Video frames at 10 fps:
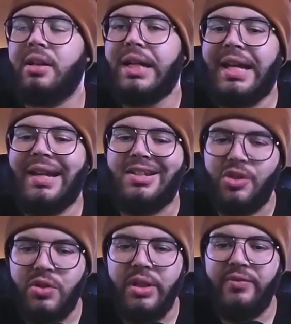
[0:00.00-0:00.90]
And it's
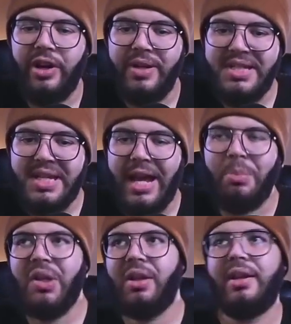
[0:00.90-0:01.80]
usually very
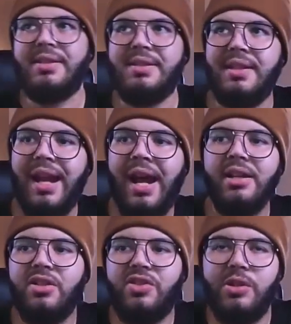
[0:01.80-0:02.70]
snappy. It's
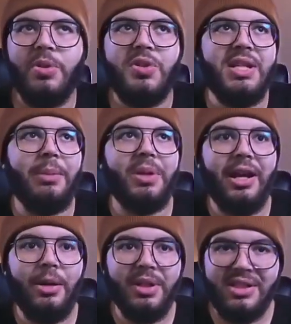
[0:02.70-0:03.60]
not super snappy
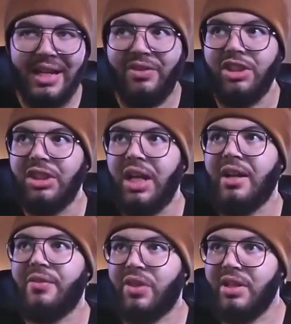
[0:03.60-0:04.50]
now because I have a
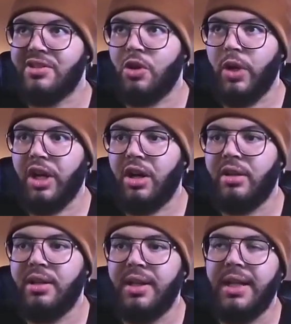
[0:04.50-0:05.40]
lot of things going
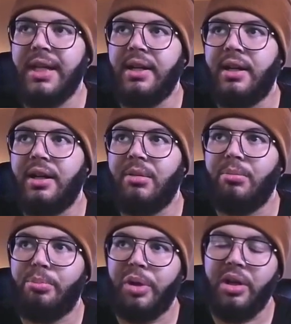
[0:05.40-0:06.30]
on.
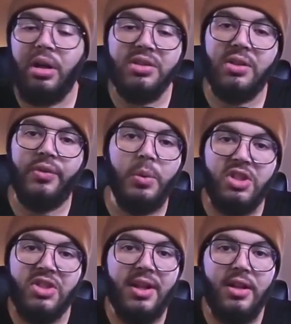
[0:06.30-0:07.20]
But also, if you were
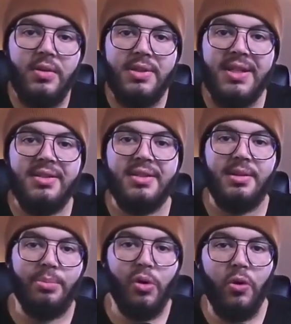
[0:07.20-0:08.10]
just going to use this
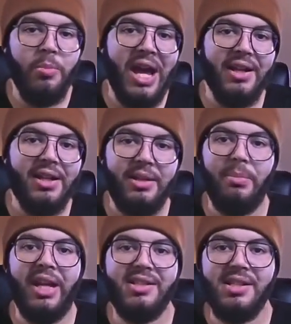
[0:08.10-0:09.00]
to programmatically
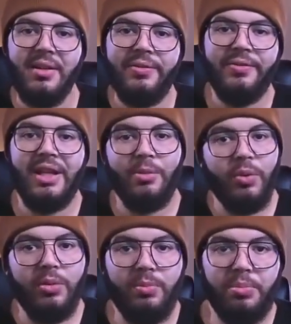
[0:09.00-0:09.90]
make stuff that
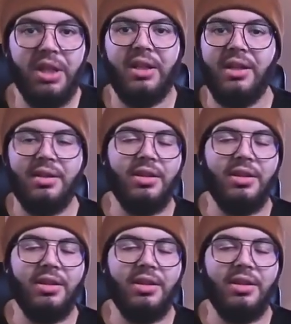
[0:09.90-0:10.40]
would be,